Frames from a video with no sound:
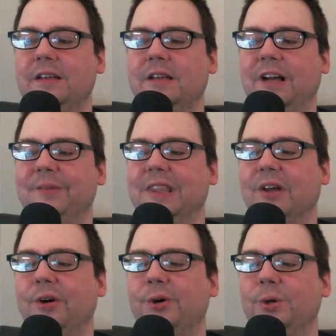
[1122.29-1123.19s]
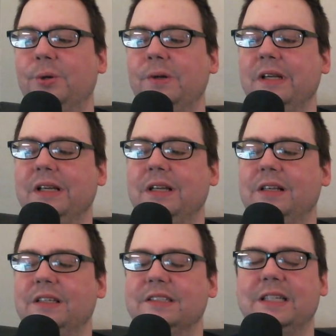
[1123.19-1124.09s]
I mean, the whole
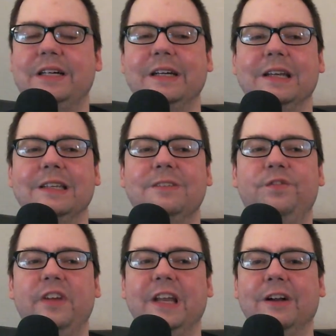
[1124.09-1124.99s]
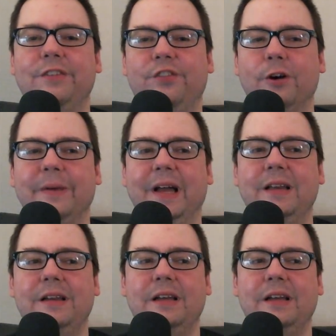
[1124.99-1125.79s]
song is fitting a format.